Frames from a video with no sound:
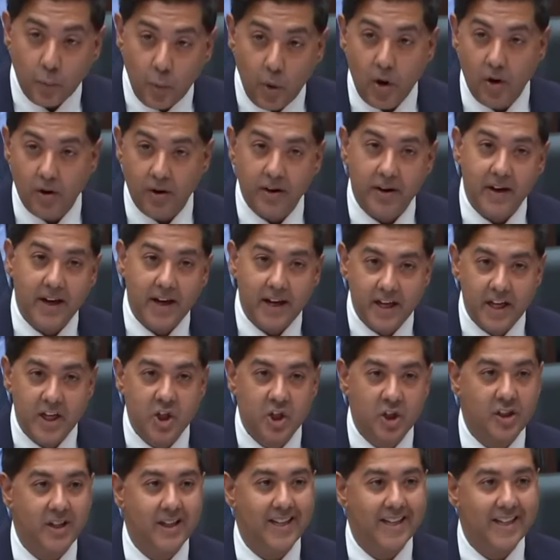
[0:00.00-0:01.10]
One,
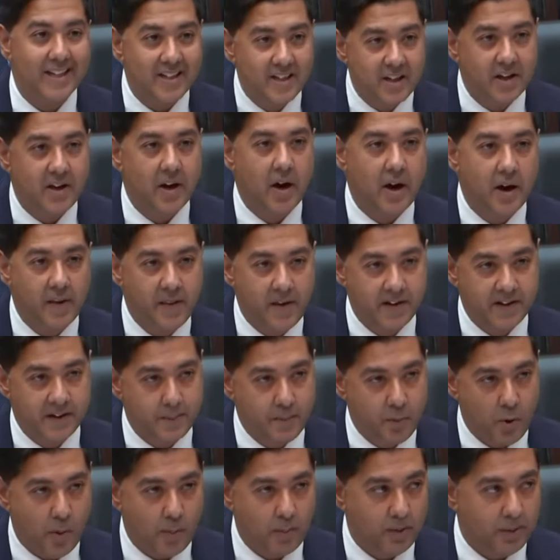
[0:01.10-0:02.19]
initially deny there's a
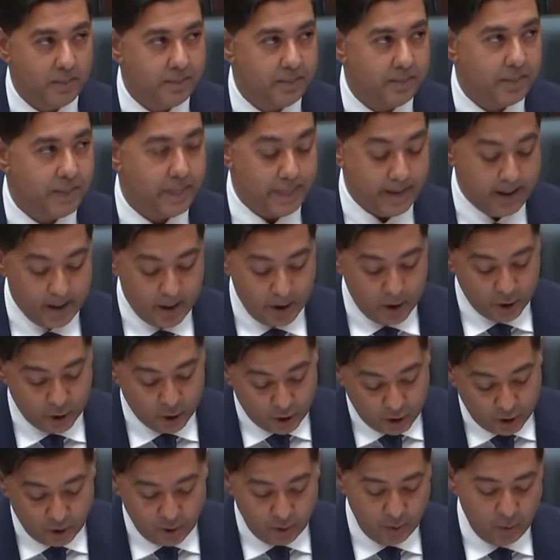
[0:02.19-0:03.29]
problem.
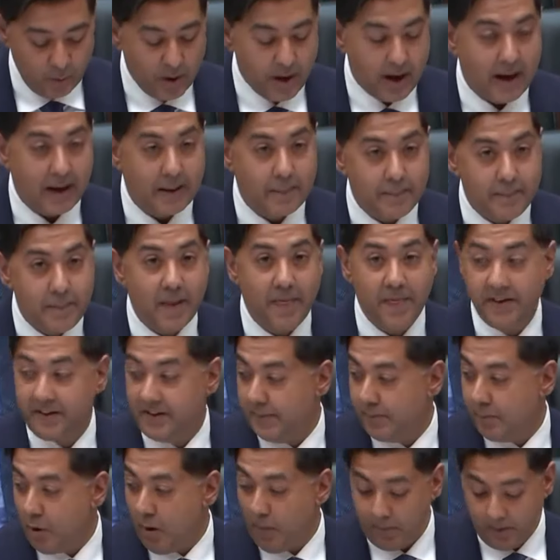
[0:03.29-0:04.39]
Two, admit there's
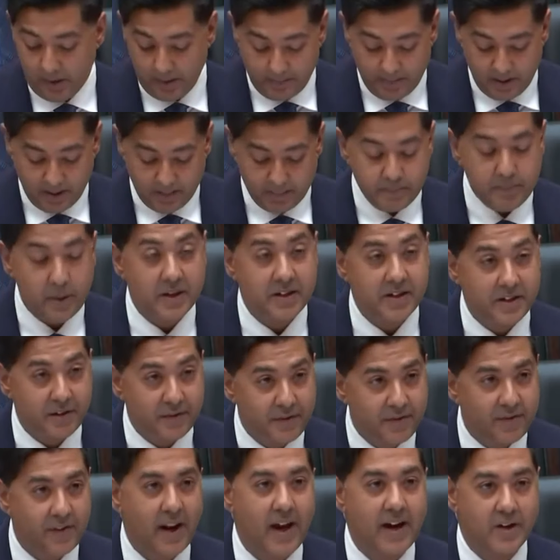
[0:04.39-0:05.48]
a problem, but
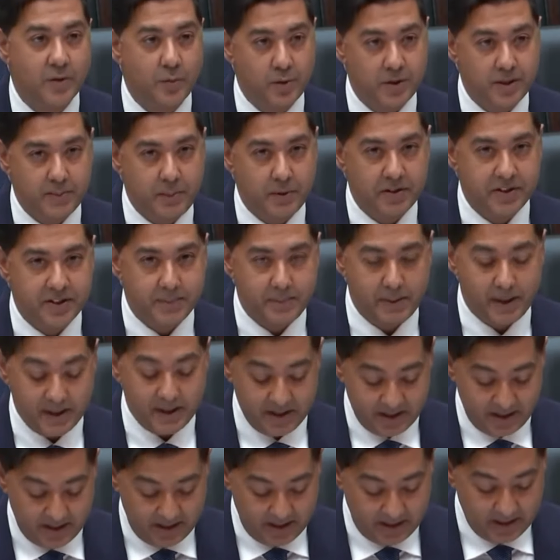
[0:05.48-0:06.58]
deflect
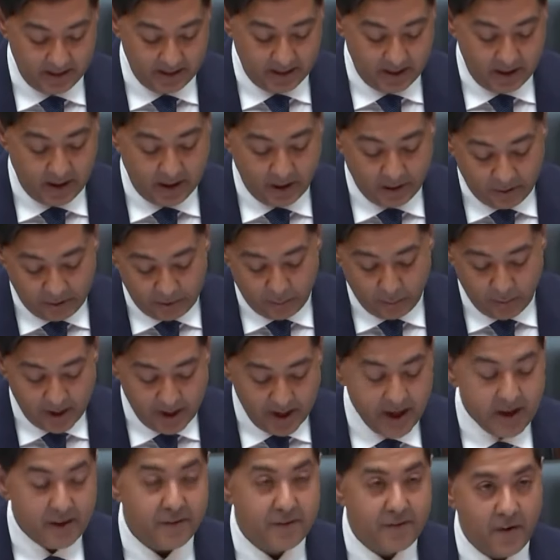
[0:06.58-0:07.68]
responsibility.
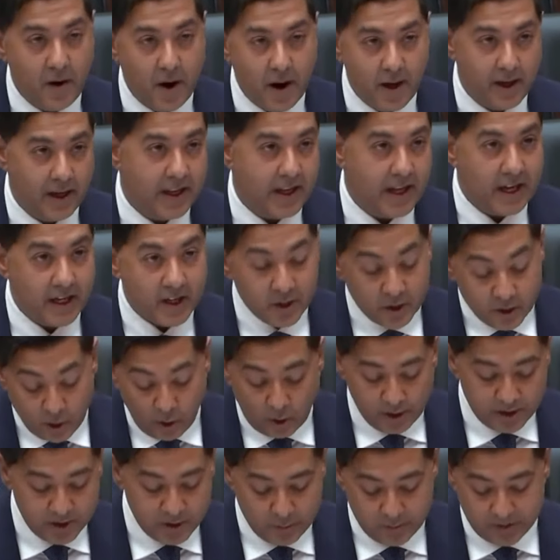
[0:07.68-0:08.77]
Three, finally,
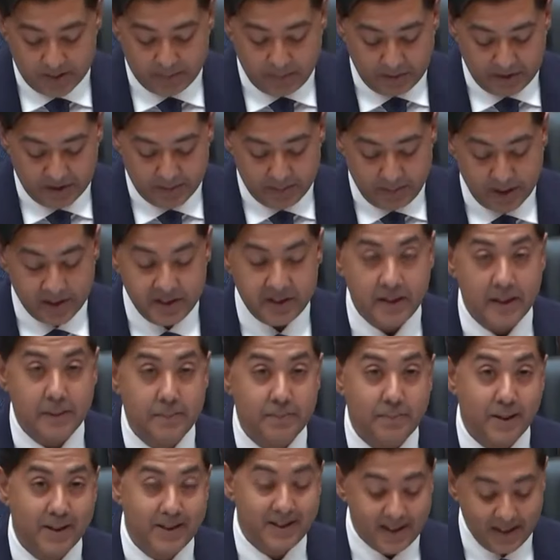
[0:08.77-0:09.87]
acknowledge responsibility
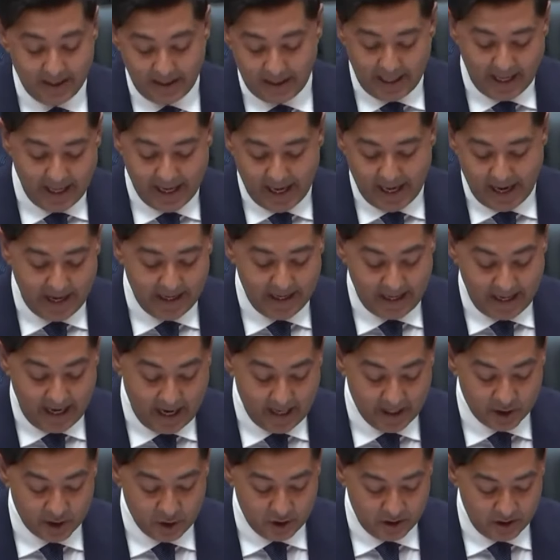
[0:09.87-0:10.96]
but delay any
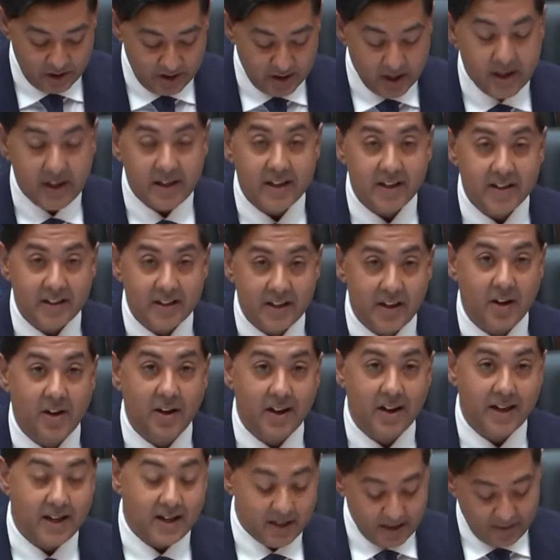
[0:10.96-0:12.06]
action.
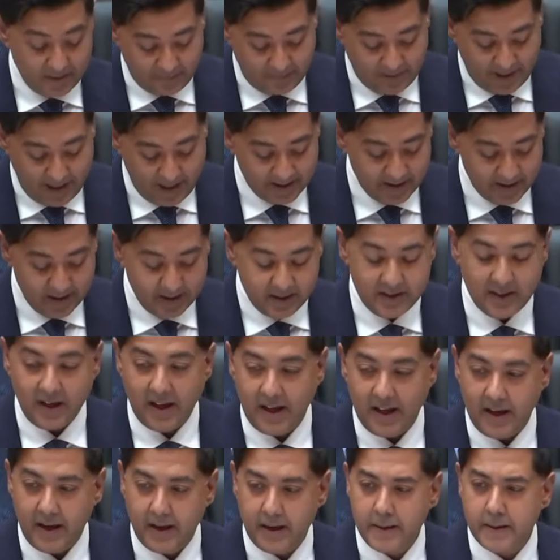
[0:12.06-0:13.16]
Deny, deflect,
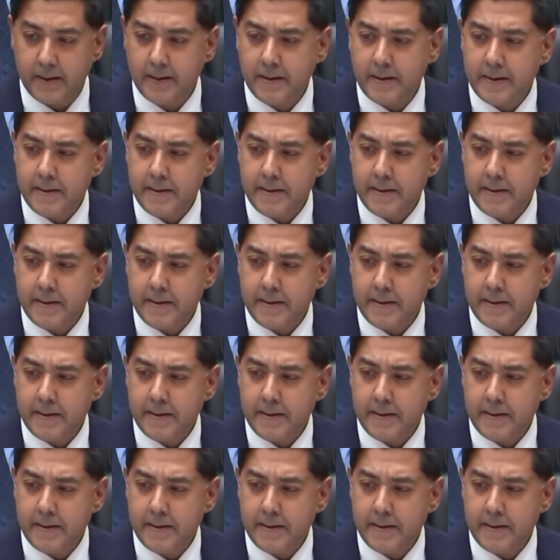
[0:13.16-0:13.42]
delay.